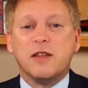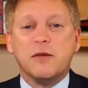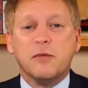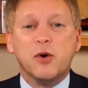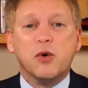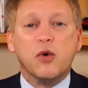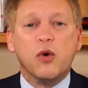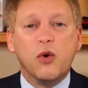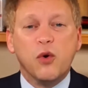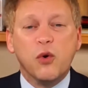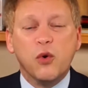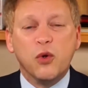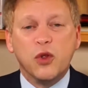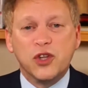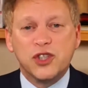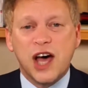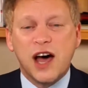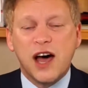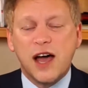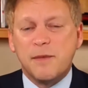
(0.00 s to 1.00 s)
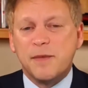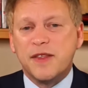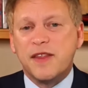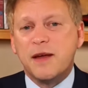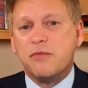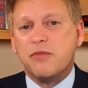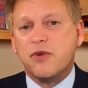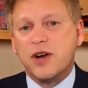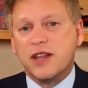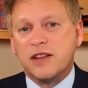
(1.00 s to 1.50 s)
them all the time, and they
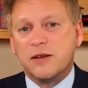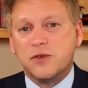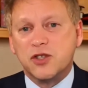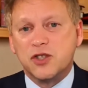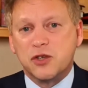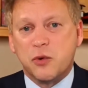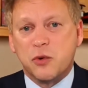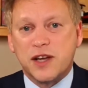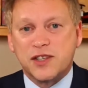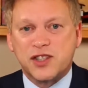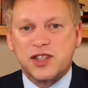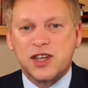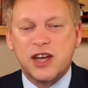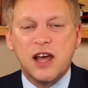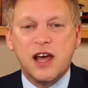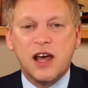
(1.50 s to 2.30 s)
bring them to us